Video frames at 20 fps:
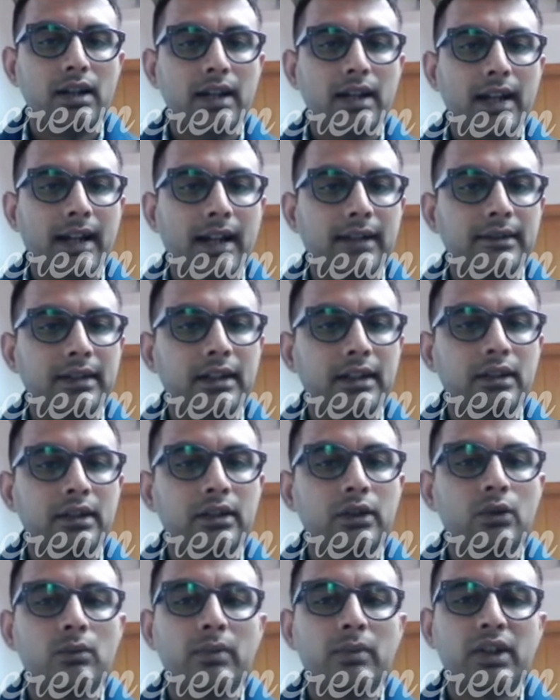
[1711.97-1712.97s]
And then
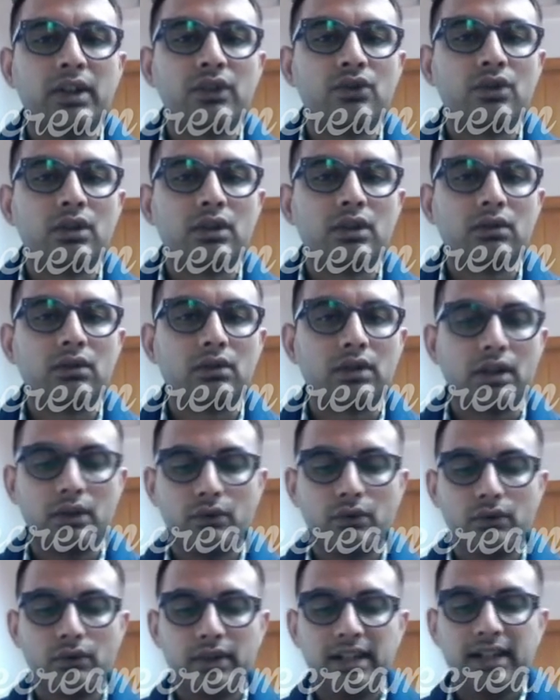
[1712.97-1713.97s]
you mention your
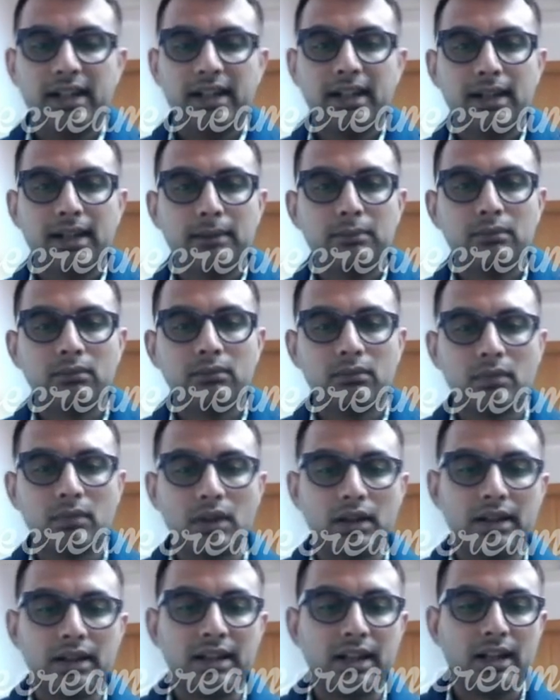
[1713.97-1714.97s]
country name
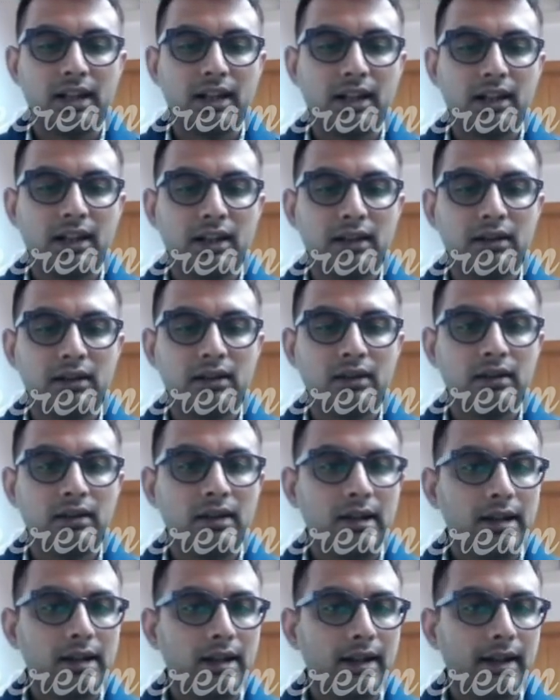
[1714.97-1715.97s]
again,
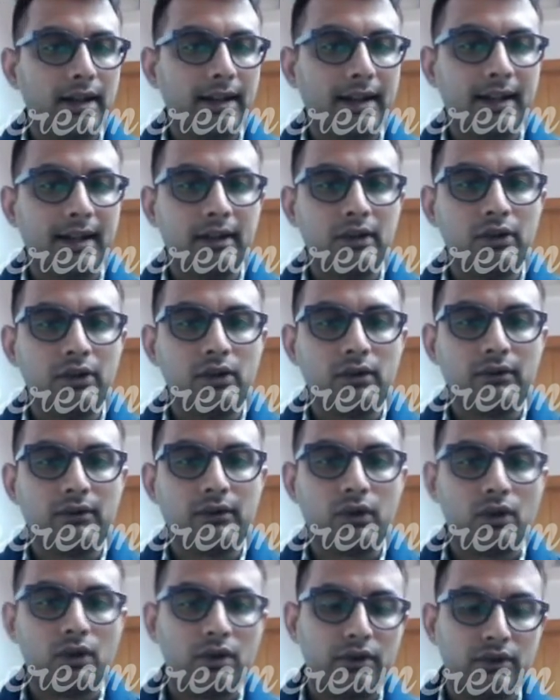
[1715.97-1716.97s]
and your
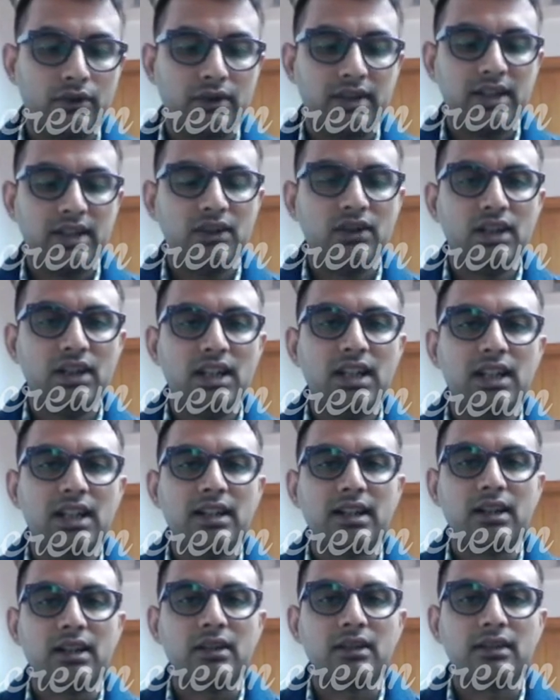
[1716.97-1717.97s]
foreign city,
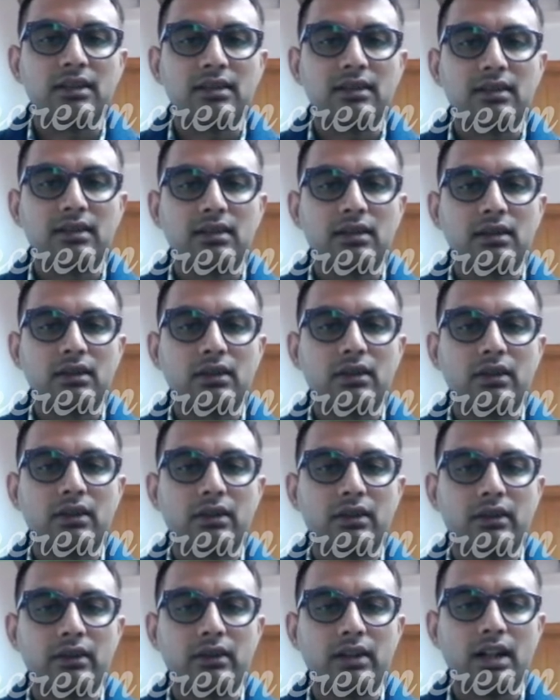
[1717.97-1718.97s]
that is
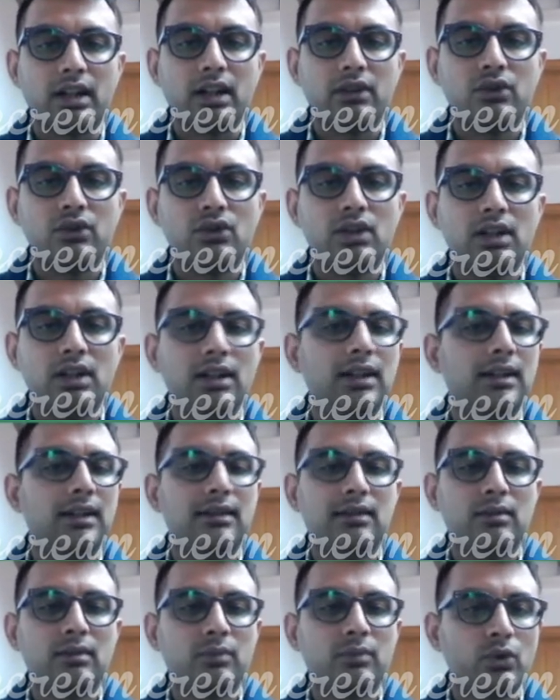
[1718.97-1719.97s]
Karachi,
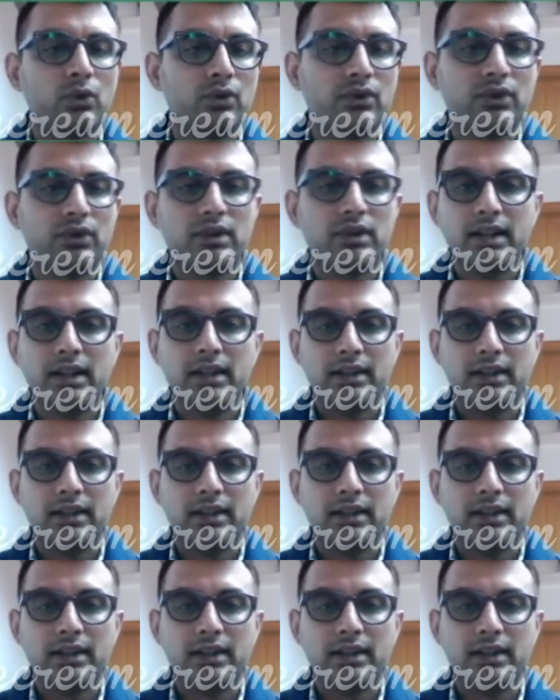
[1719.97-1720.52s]
let's suppose.